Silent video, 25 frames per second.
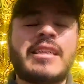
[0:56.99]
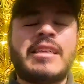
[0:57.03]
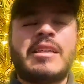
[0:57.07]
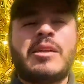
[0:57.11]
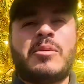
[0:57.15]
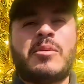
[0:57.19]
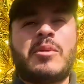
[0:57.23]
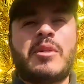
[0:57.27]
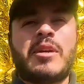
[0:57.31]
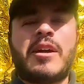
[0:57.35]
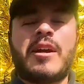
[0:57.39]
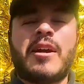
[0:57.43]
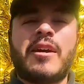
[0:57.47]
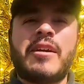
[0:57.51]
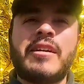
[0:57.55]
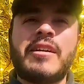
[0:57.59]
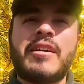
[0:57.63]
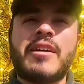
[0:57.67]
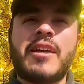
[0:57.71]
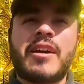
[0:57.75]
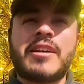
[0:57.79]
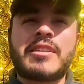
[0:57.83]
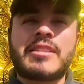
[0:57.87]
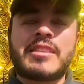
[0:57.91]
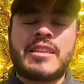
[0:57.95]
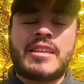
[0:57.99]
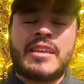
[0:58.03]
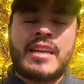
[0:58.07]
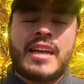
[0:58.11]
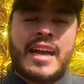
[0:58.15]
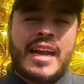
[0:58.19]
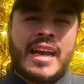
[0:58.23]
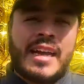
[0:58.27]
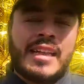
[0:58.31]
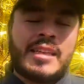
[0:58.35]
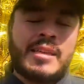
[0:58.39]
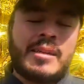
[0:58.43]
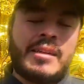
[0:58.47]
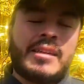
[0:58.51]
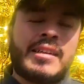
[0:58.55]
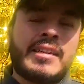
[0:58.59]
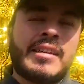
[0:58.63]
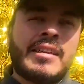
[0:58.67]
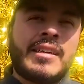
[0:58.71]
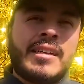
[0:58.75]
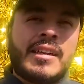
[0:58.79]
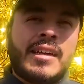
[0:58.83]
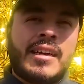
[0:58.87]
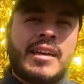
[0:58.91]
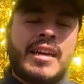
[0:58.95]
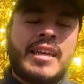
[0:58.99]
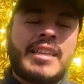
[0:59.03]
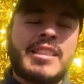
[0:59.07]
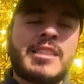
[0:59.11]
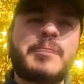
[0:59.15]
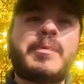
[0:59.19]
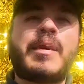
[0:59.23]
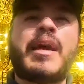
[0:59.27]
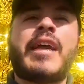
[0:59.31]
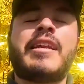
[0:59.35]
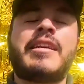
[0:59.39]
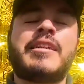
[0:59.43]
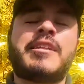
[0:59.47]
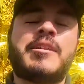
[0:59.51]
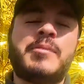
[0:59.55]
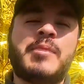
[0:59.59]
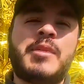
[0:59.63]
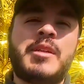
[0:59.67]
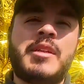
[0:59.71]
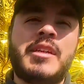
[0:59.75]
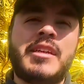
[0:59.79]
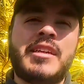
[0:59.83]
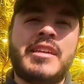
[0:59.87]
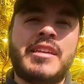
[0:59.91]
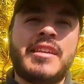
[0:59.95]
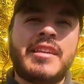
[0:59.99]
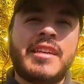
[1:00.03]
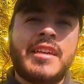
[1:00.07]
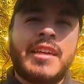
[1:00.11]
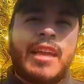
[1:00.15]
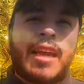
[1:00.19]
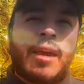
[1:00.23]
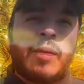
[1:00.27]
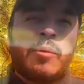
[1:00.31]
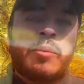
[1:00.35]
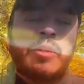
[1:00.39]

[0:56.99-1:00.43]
We are in Oxnard, a highly uh, Hispanic community, and